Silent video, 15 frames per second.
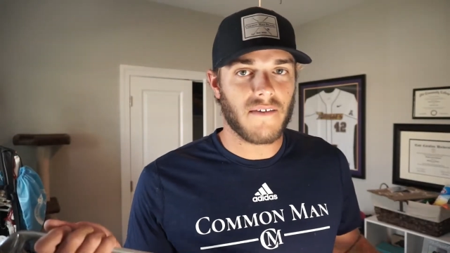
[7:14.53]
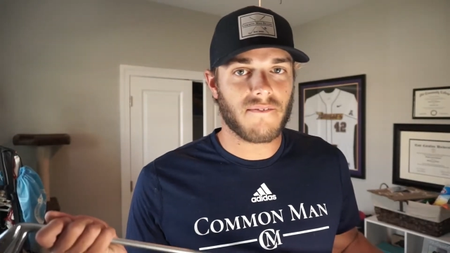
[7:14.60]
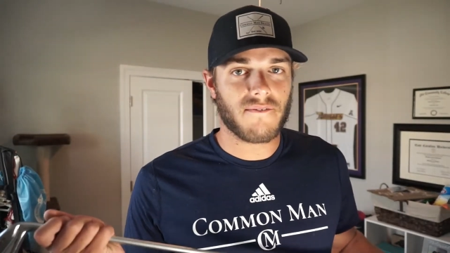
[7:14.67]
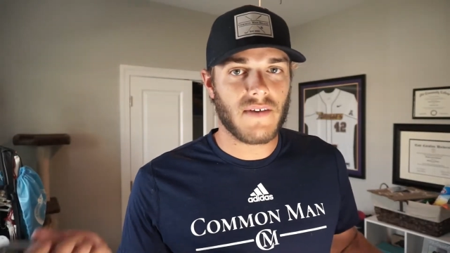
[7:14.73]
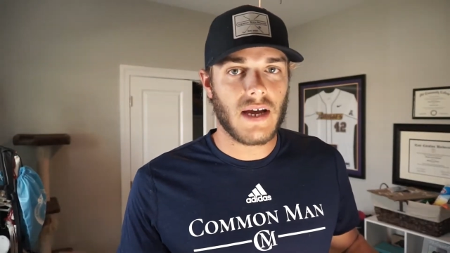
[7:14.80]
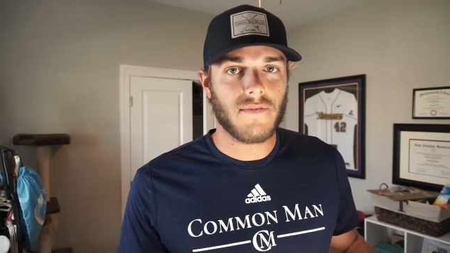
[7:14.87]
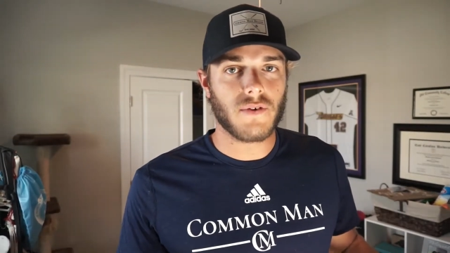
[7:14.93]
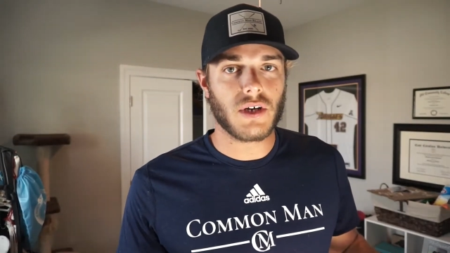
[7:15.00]

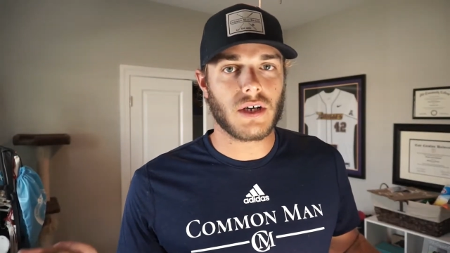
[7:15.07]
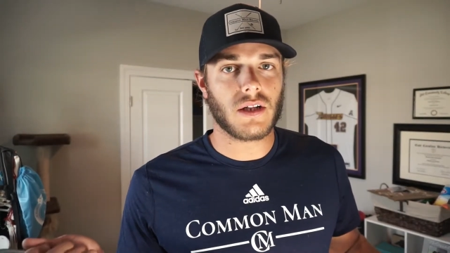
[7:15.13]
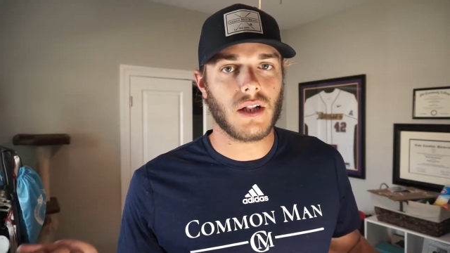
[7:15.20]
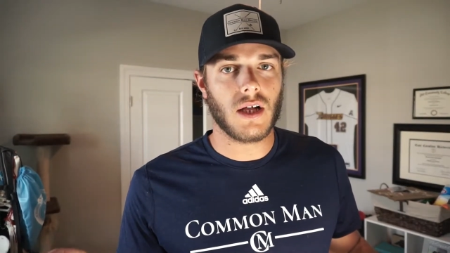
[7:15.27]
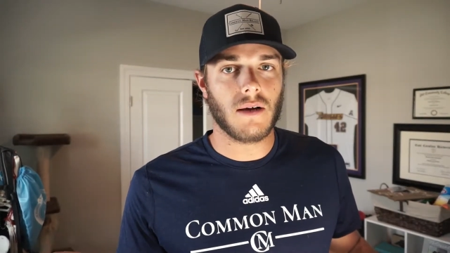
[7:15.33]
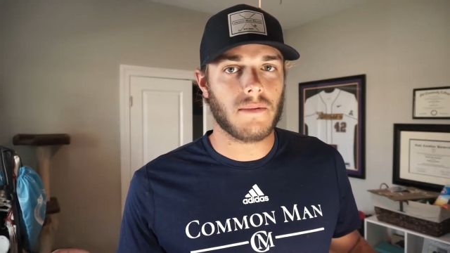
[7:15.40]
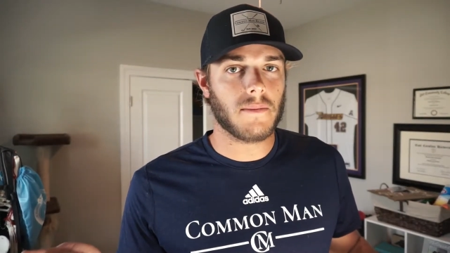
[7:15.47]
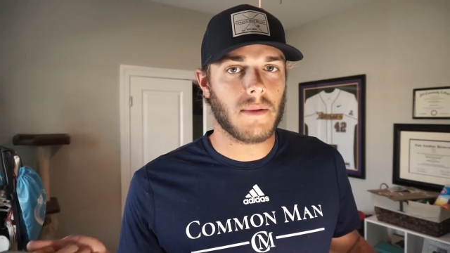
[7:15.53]
favorite
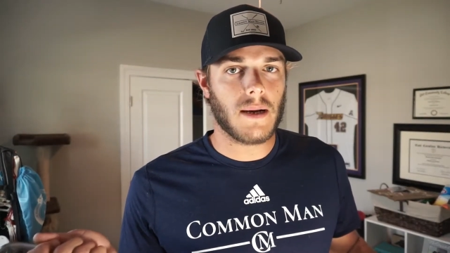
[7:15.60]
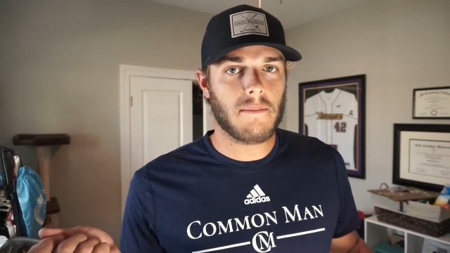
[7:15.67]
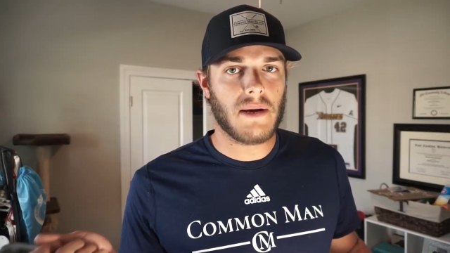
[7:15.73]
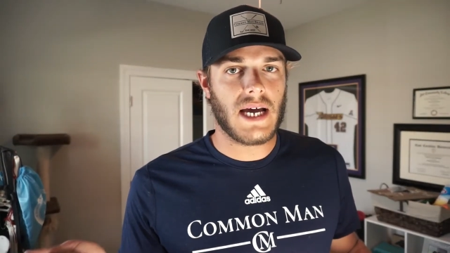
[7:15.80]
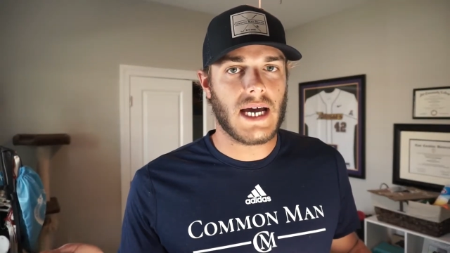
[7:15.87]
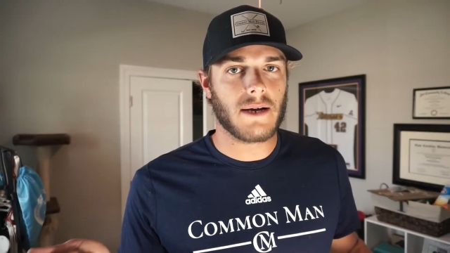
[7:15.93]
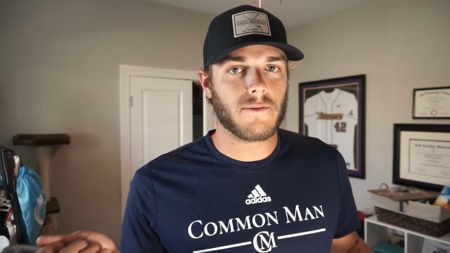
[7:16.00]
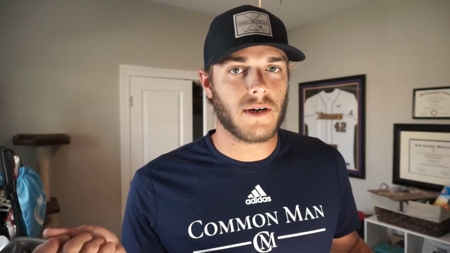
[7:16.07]
club in my
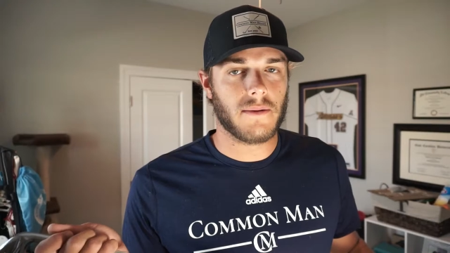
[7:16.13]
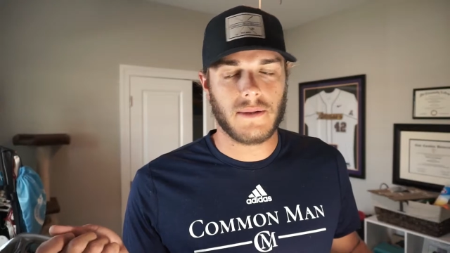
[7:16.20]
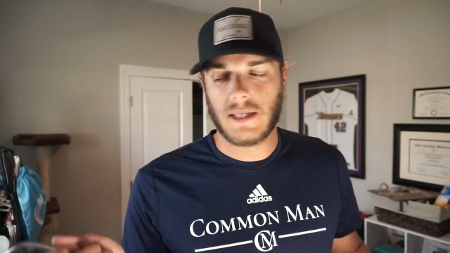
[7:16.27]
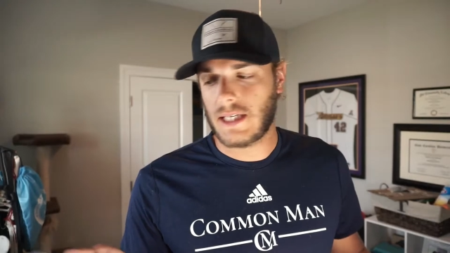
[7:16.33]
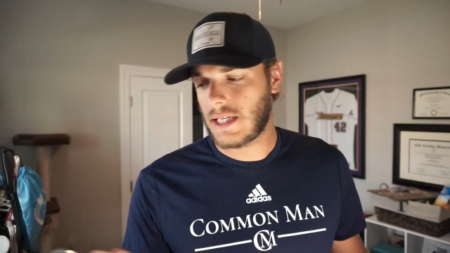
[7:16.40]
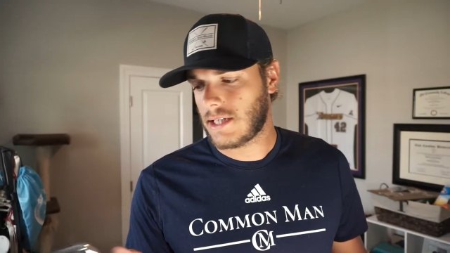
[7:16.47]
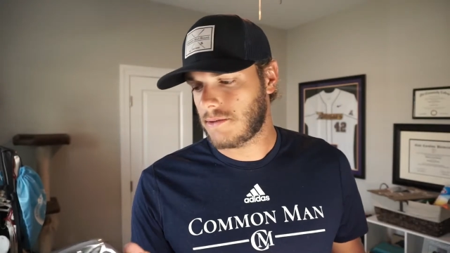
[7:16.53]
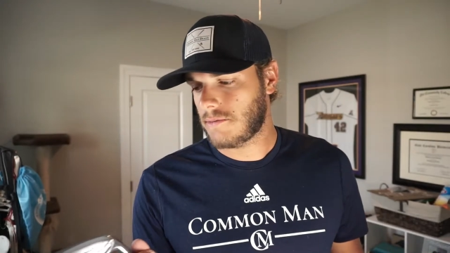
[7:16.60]
bag when I'm
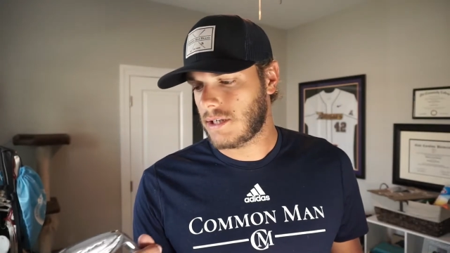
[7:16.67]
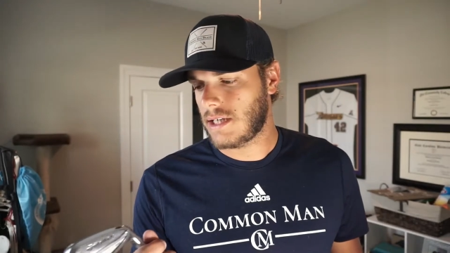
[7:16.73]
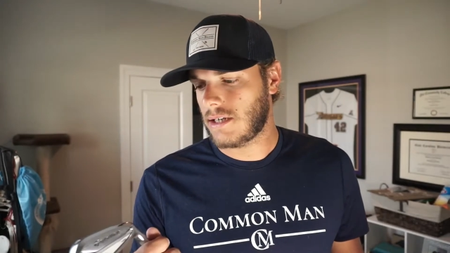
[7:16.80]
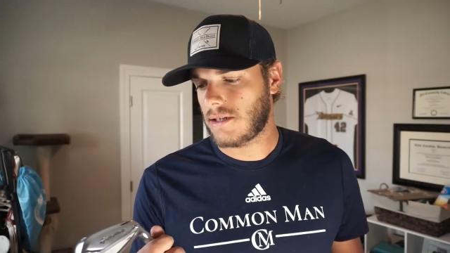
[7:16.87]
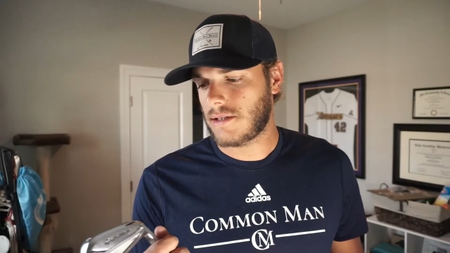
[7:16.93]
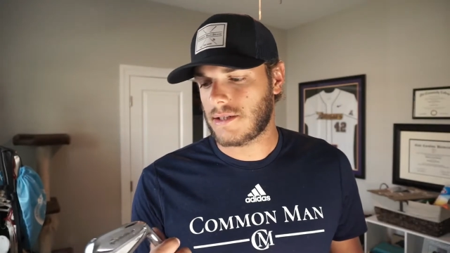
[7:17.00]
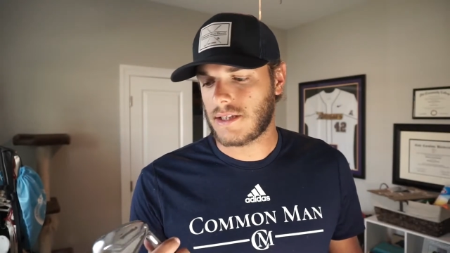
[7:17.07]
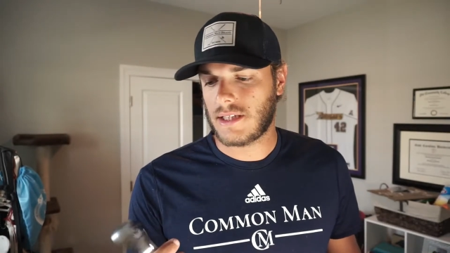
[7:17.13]
hitting it
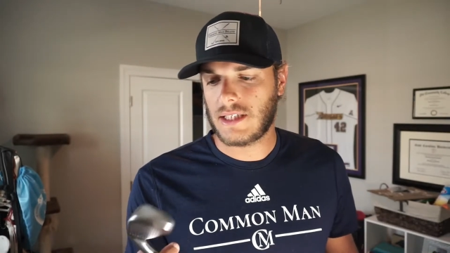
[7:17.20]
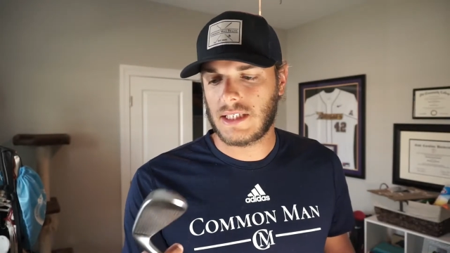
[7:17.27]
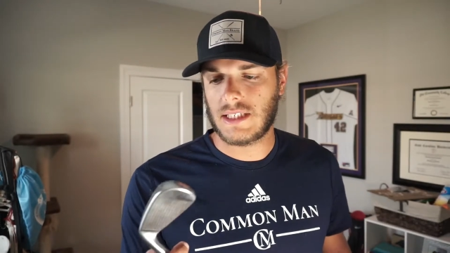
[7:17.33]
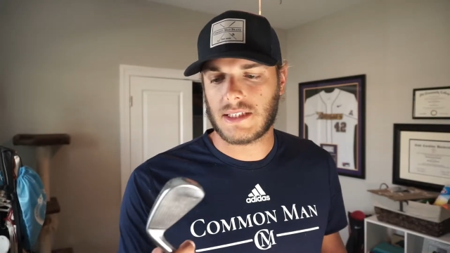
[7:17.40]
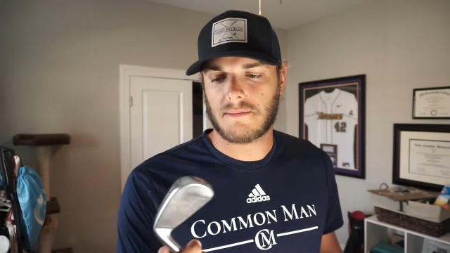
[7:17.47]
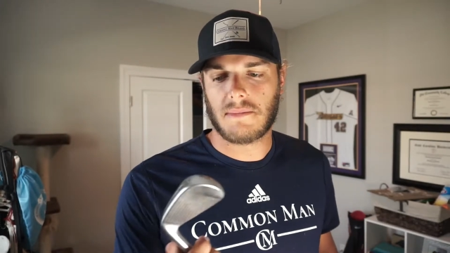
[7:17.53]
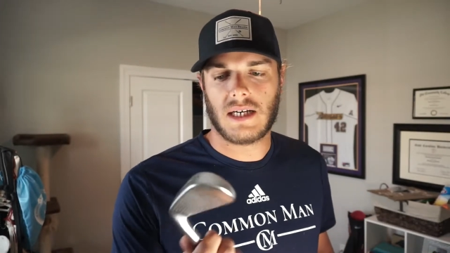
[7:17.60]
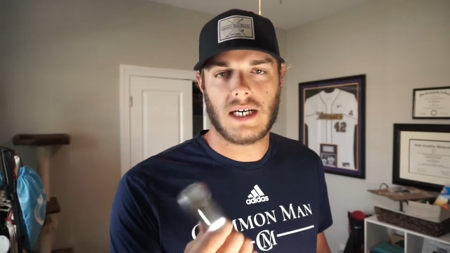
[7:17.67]
well is
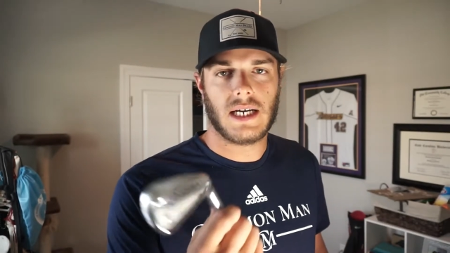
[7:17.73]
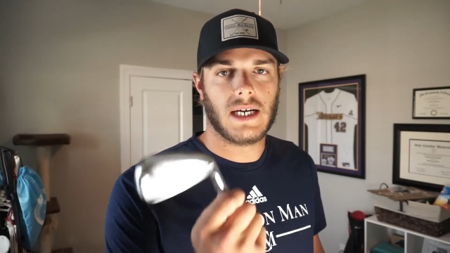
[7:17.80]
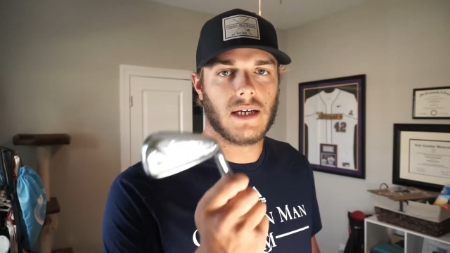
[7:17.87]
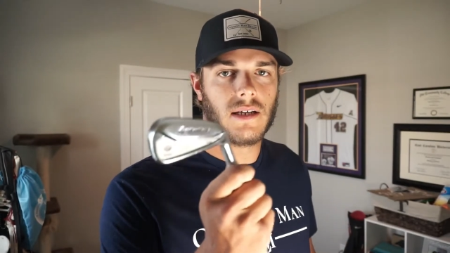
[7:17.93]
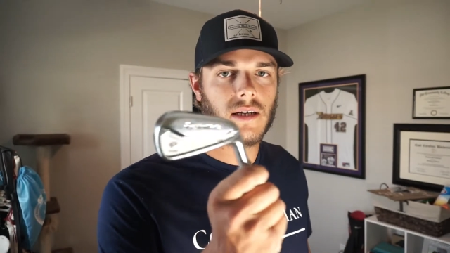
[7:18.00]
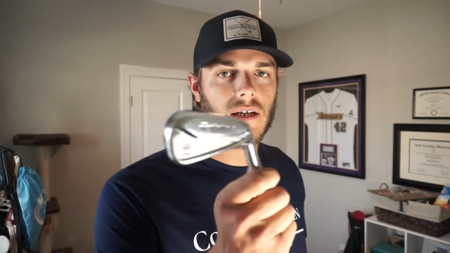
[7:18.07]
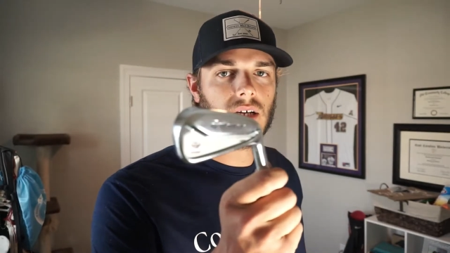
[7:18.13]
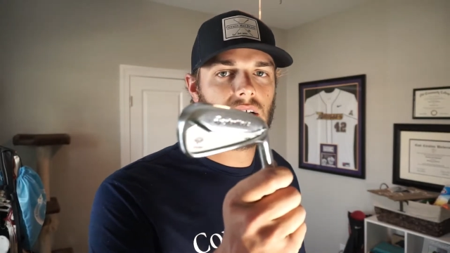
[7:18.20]
my
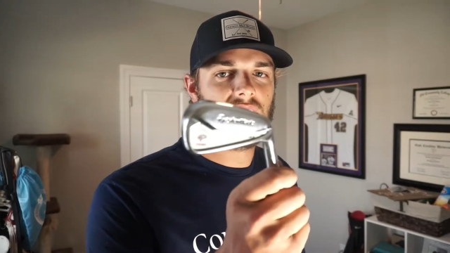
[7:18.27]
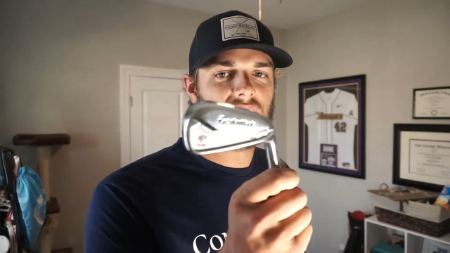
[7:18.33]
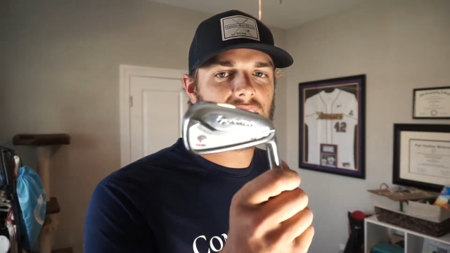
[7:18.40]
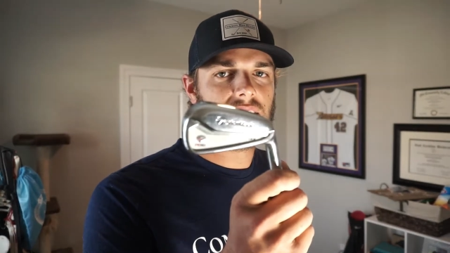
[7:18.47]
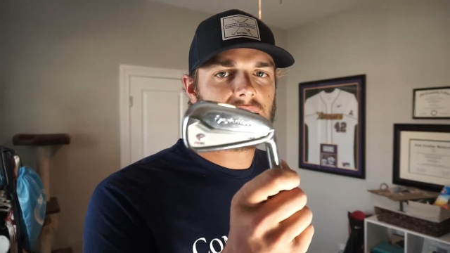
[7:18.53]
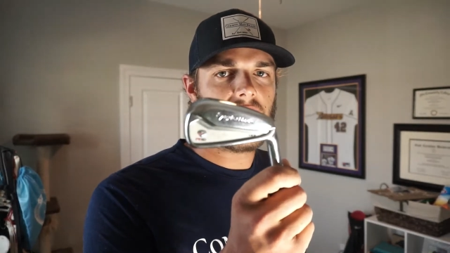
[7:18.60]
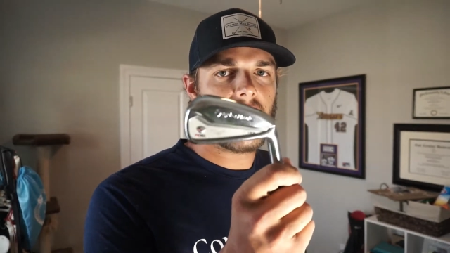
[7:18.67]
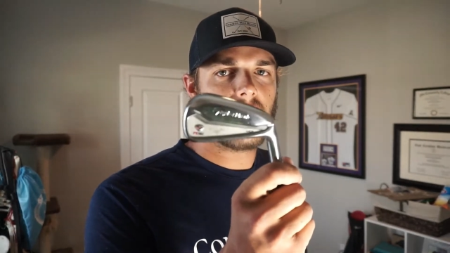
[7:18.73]

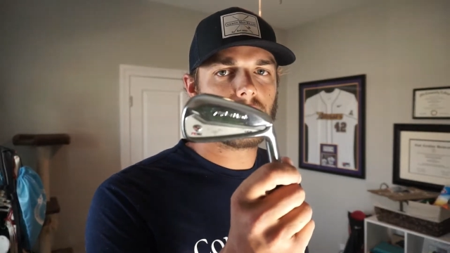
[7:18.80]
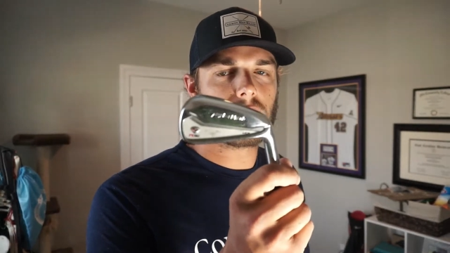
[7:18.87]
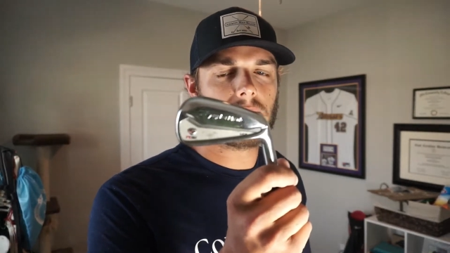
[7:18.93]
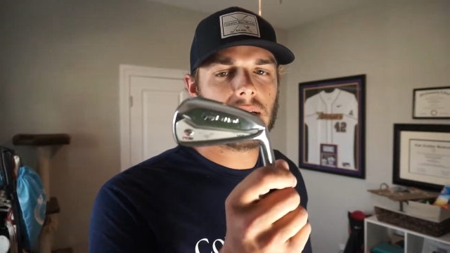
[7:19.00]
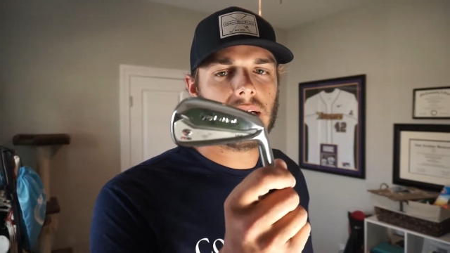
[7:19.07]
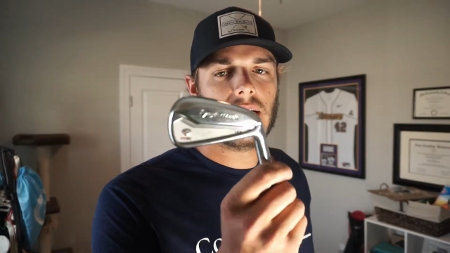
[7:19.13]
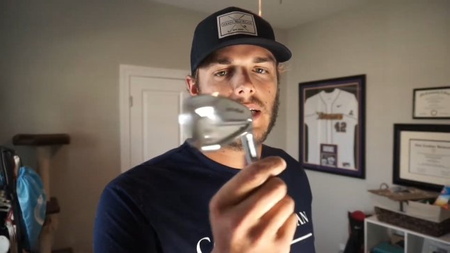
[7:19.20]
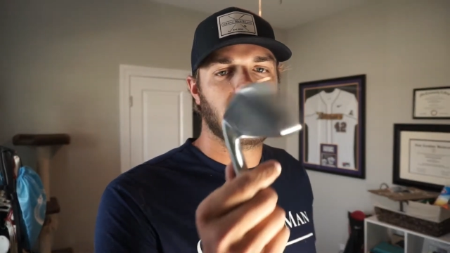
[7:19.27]

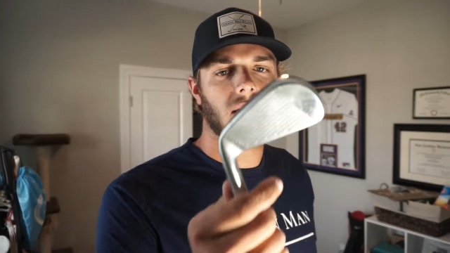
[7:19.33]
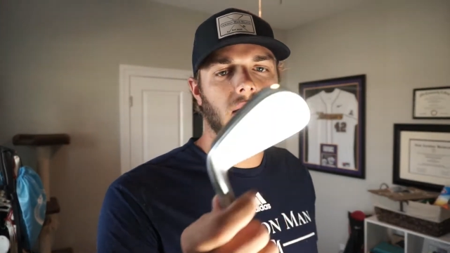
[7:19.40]
TaylorMade